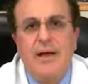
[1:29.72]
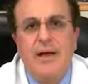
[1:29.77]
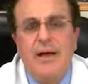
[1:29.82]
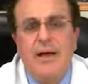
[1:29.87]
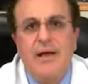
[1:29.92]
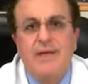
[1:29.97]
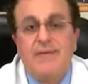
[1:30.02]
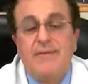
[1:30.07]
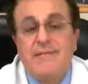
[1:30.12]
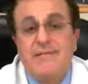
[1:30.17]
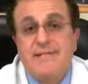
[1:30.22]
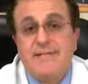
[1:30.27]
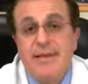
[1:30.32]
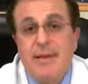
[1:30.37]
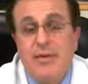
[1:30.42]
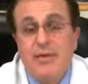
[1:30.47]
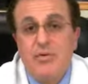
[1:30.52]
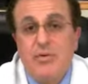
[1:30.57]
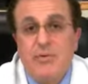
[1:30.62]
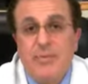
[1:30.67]
And the
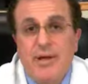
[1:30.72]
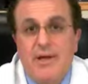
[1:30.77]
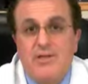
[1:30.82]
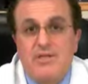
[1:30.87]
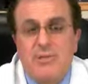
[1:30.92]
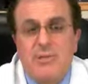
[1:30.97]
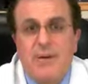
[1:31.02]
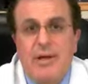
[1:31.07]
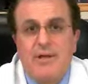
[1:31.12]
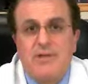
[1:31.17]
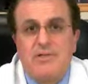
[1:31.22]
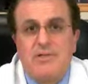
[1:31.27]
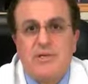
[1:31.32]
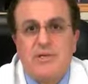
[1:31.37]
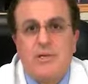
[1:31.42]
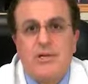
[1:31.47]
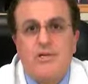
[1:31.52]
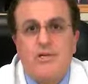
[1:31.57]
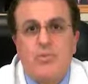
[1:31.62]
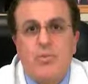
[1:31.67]
standard
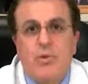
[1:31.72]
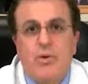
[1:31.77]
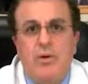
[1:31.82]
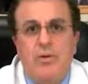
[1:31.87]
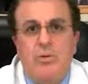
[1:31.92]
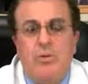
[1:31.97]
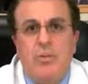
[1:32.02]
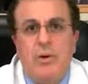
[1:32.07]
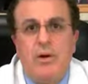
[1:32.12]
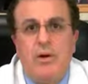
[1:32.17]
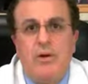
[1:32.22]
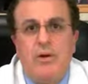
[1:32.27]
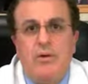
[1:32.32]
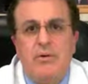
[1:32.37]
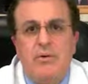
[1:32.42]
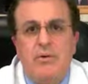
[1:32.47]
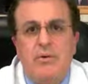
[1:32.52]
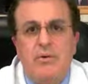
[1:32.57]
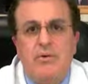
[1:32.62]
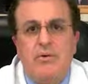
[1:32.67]
mastopexy is one
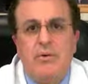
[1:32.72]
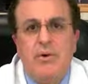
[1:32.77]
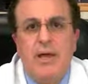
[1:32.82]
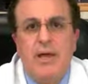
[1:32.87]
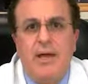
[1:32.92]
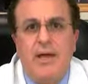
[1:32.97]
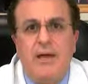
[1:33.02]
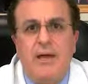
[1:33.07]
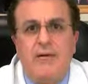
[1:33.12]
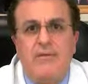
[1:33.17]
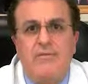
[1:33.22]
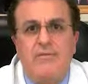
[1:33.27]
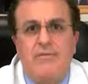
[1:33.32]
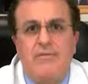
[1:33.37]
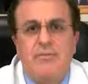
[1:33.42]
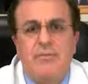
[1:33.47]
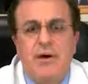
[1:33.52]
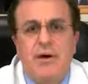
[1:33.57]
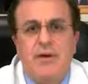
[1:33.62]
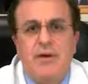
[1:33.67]
where you have
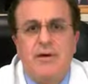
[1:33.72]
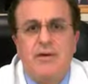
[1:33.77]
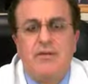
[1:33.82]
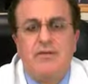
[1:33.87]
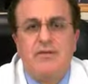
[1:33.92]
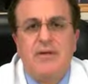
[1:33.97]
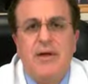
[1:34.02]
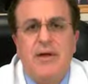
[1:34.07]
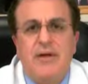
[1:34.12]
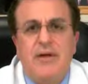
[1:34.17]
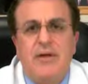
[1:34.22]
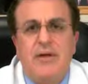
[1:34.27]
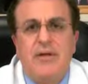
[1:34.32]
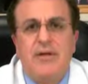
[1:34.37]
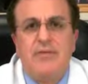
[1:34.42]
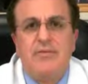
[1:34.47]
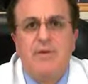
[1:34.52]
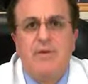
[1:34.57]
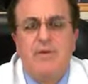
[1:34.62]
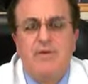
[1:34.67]
a
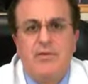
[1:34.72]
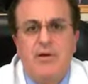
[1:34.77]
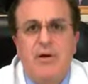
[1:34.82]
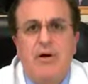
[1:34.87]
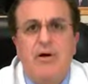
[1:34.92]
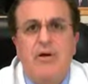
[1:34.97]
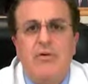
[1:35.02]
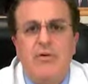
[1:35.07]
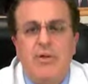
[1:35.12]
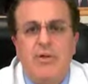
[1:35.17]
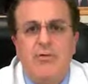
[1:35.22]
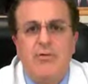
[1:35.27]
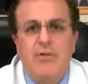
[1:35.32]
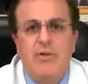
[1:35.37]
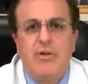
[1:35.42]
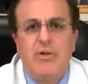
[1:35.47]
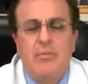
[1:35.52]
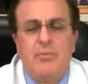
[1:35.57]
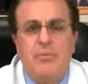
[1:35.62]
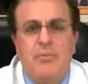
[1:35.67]
tightening of the entire
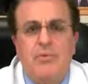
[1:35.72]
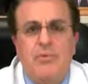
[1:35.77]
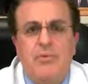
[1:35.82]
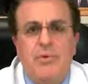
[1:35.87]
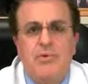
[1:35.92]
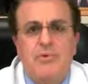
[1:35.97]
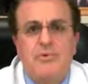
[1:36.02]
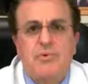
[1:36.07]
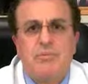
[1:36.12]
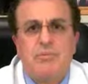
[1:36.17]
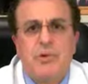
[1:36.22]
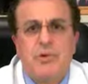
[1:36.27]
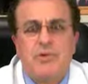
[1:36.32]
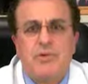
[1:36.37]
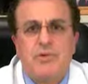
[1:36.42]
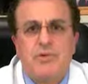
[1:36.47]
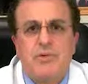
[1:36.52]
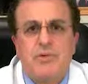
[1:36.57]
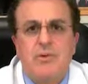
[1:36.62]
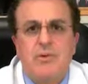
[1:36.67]
envelope, and those are
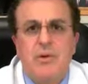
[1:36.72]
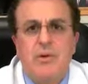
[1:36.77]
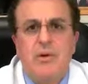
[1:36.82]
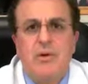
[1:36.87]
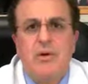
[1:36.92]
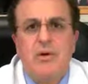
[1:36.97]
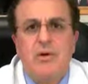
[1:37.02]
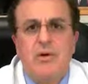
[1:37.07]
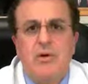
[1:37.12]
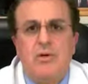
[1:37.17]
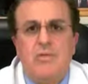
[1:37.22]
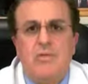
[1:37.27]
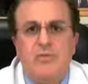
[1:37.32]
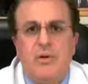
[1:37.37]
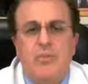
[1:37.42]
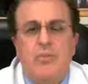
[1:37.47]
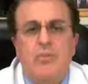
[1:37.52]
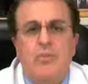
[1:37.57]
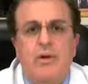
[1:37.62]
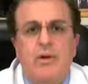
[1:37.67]
mostly
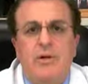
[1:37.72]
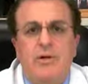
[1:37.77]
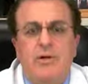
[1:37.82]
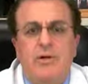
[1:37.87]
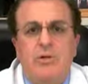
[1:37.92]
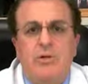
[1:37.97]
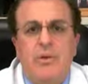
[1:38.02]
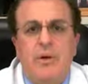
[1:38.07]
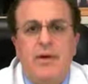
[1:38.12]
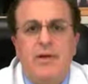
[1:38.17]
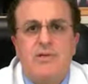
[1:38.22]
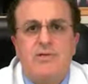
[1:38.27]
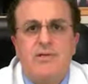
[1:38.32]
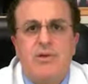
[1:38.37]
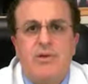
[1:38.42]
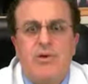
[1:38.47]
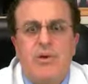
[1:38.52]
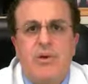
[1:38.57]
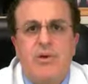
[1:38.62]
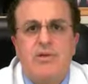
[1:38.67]
someone who
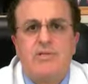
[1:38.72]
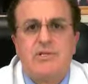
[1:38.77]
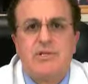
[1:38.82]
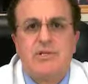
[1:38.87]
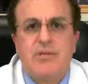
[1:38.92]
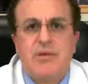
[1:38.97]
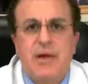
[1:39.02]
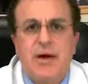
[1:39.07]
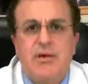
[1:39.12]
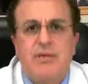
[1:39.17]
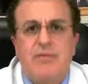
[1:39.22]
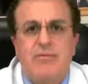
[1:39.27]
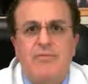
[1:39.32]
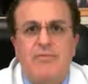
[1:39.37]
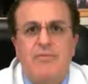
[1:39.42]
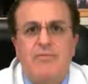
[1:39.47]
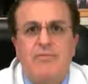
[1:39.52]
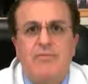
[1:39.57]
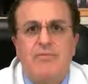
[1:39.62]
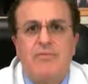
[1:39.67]
has lost a lot of
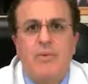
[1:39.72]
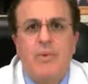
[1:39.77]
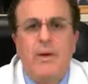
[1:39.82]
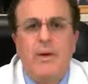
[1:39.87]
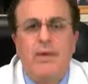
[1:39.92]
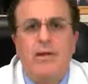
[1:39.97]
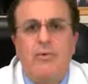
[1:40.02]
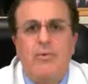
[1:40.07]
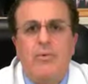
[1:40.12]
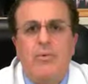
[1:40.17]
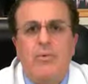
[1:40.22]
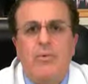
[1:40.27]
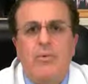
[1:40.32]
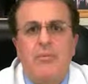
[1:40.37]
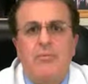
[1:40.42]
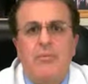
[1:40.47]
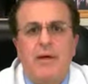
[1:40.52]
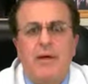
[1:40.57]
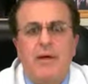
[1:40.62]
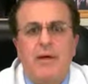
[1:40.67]
weight
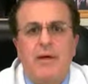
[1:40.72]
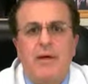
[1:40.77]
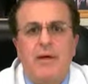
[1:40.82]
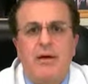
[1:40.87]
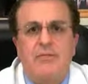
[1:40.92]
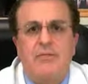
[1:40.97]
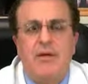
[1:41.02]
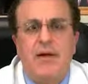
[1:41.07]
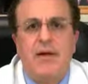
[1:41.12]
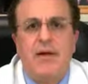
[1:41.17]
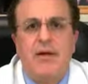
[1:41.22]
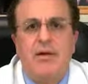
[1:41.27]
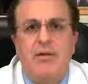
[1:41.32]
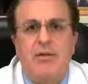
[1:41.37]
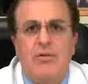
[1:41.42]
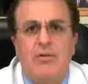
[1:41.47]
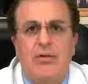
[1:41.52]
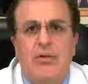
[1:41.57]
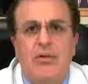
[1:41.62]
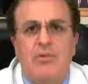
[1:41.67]
or may have had a
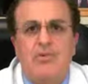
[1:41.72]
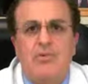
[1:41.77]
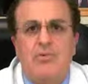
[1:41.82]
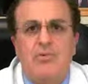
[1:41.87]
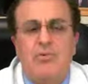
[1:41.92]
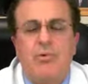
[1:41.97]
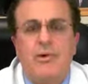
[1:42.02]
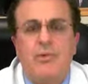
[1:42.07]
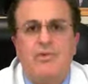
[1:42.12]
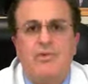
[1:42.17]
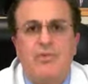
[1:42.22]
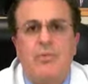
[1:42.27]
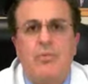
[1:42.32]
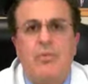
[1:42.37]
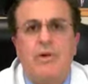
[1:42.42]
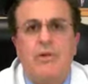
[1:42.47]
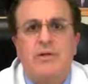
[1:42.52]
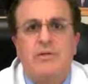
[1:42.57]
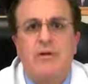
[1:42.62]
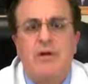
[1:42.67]
larger breast at
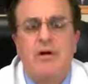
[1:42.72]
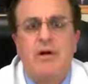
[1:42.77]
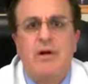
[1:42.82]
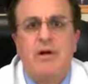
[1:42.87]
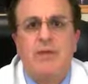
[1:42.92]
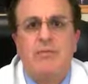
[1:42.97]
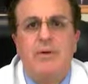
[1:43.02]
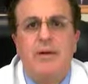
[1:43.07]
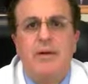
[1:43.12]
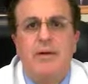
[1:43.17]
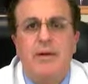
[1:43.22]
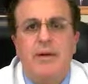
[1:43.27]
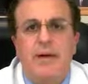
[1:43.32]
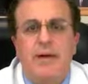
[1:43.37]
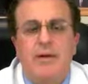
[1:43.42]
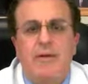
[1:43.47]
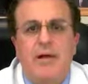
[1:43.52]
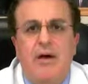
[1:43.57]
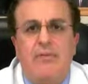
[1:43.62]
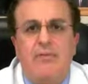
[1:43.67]
one time,
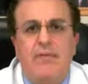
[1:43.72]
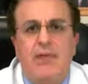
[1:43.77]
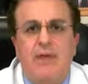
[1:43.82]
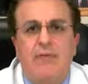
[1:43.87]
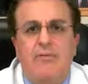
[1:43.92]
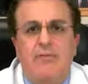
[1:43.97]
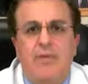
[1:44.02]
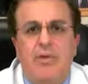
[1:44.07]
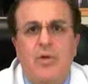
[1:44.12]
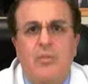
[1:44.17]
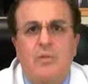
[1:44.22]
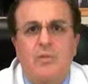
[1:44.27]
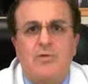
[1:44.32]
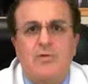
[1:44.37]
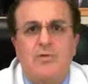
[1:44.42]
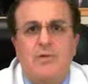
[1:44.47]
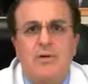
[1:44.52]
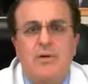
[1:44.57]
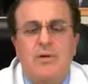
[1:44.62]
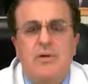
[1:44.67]
and now the envelope
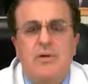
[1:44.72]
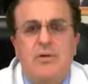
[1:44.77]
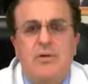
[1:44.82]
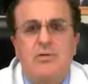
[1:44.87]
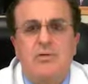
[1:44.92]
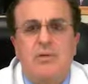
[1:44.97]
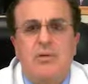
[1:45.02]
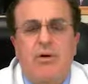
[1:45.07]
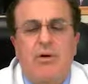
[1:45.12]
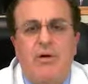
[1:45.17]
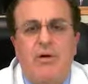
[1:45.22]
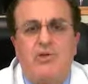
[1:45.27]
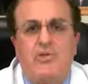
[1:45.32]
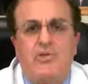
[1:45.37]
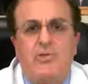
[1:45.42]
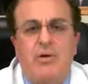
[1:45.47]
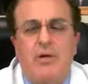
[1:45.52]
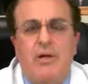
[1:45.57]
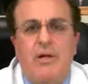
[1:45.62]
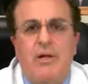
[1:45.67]
is
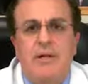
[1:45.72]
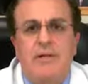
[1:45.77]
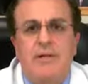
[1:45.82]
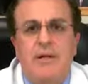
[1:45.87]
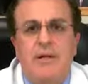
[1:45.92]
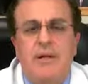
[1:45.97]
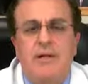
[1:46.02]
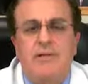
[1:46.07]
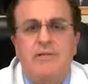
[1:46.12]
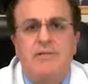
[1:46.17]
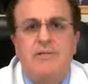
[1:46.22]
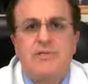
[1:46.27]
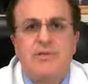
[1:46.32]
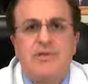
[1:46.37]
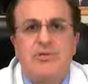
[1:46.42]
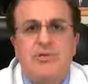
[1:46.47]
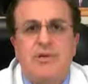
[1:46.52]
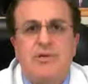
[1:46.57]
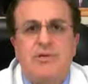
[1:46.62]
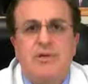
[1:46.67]
larger, and an
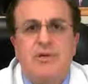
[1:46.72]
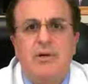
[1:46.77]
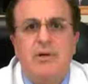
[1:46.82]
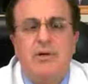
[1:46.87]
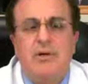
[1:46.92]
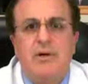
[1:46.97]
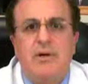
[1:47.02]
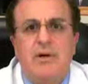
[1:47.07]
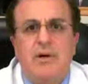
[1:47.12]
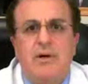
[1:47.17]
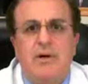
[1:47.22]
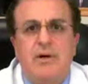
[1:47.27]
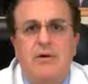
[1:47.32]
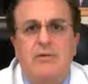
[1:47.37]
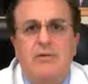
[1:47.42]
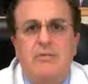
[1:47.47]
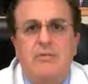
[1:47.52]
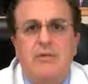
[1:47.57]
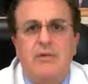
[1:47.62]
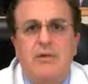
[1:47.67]
incision
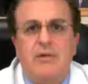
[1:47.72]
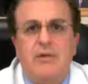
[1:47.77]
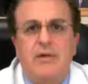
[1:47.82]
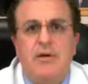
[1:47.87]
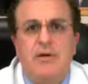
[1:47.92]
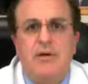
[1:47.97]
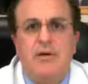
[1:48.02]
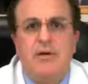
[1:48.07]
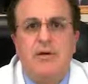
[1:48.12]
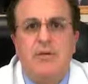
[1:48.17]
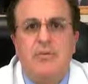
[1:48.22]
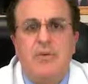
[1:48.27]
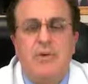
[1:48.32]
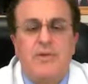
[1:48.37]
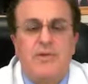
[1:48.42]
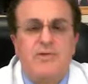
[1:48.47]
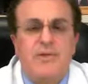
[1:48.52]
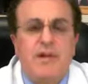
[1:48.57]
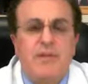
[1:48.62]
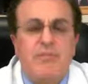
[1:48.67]
of the
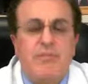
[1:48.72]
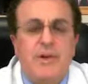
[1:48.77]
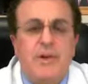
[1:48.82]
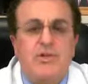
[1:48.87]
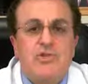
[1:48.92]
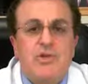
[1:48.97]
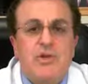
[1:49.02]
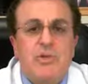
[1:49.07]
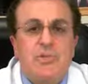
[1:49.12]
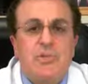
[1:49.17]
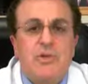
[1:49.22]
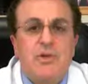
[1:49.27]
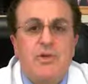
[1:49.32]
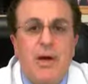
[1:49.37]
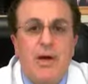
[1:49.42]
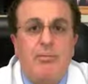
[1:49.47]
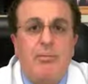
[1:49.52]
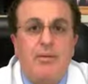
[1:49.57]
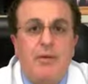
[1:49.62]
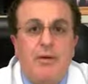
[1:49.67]
ones that I've mentioned would
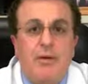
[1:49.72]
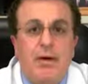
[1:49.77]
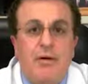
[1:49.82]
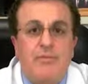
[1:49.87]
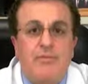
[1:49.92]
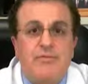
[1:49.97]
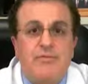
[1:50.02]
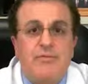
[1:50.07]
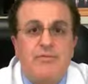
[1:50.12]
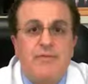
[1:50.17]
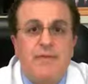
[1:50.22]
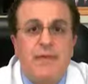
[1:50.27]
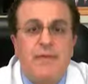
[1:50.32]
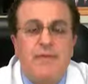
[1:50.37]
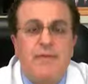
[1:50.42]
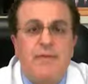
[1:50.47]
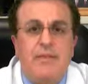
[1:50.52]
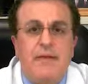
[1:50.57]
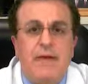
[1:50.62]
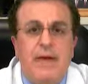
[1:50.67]
not be enough,
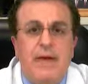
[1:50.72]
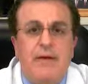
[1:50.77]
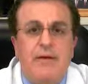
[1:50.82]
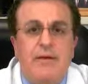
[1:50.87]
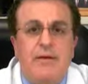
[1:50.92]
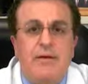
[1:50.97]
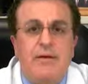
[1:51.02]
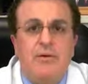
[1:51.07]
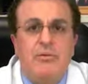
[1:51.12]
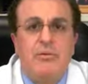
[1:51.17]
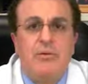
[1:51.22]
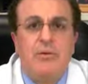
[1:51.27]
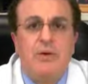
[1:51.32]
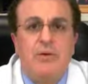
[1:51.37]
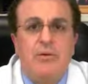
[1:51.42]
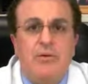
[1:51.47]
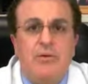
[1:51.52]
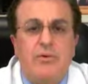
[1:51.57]
and that would